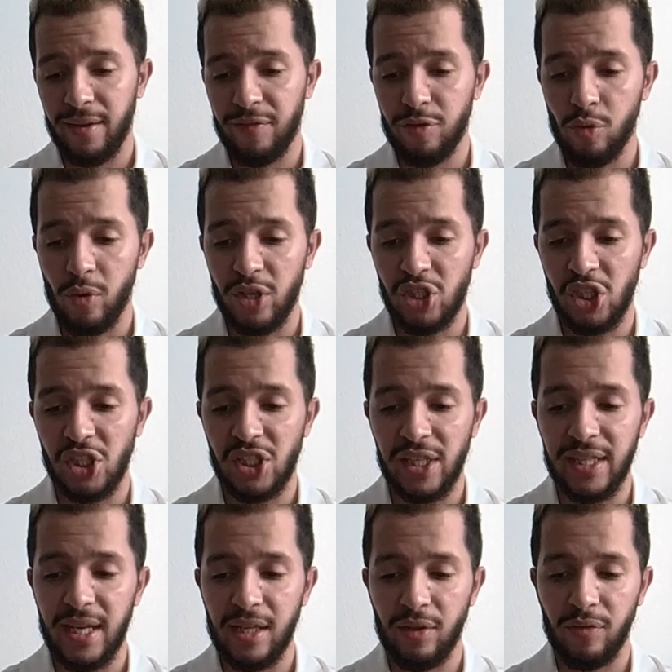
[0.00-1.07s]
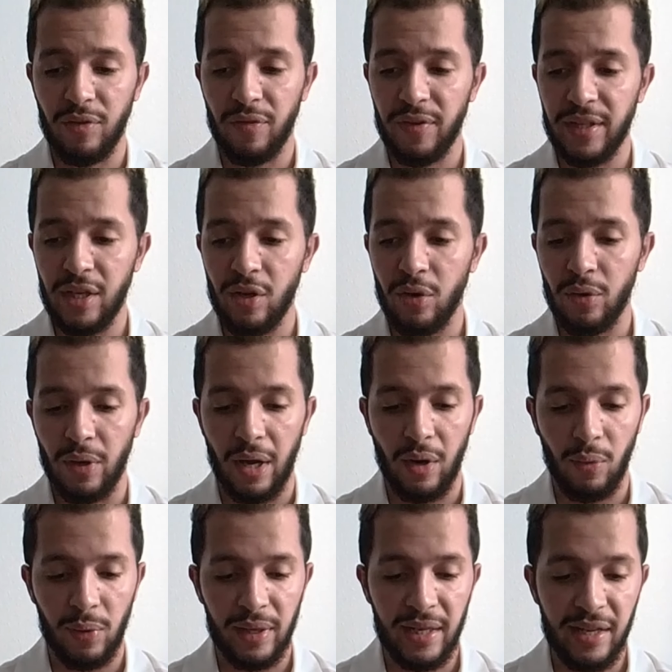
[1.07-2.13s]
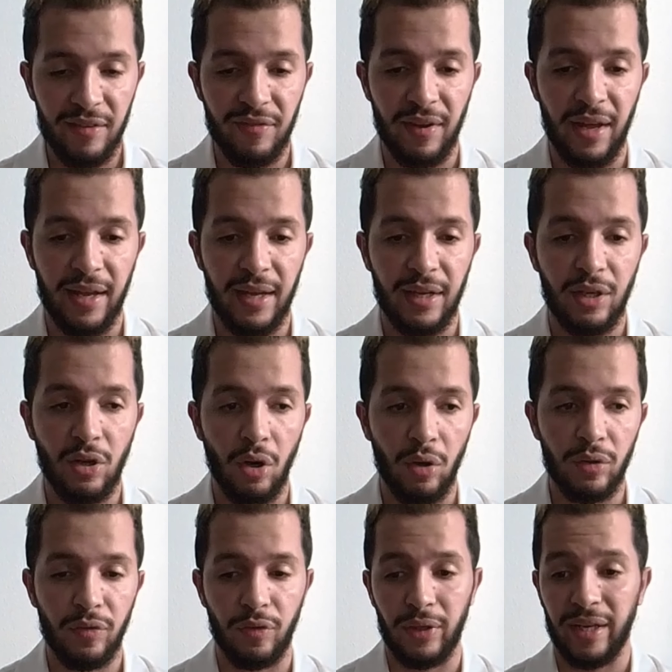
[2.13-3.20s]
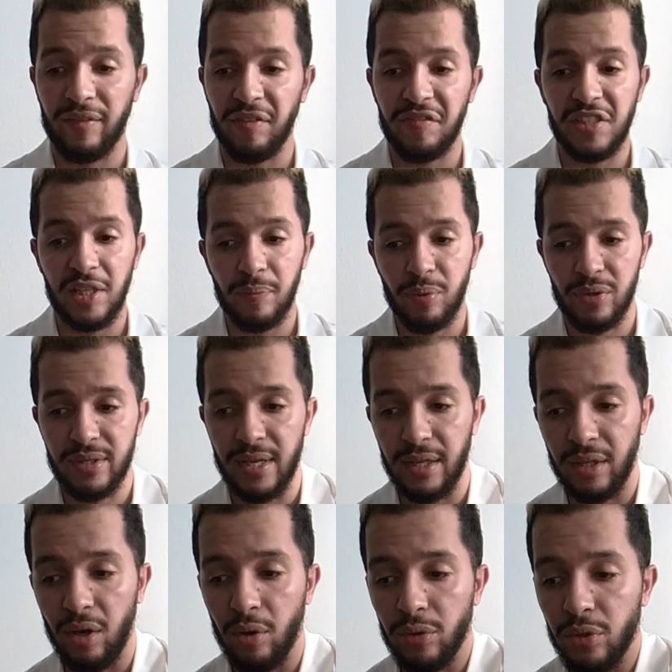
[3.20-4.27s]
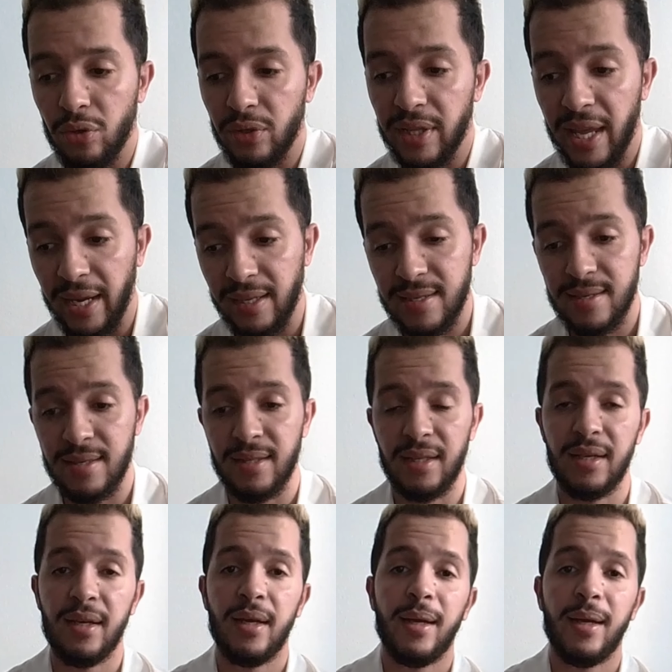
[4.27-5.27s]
if you watch until the end of the video, I will leave a code for like 15% on your next